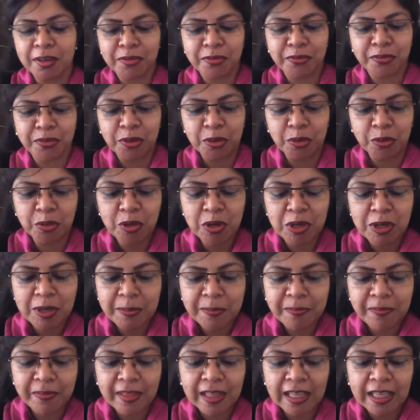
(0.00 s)
few.
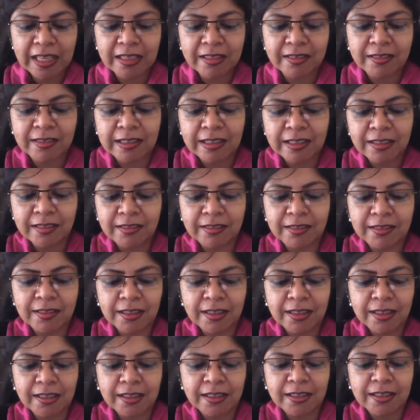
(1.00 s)
Since
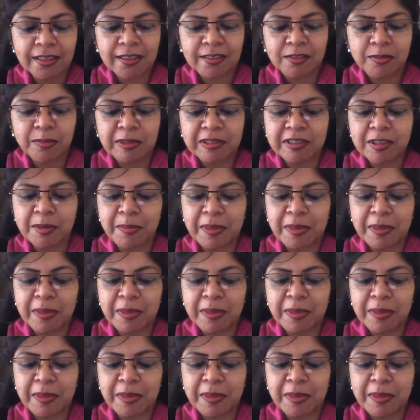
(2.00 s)
it's Mr.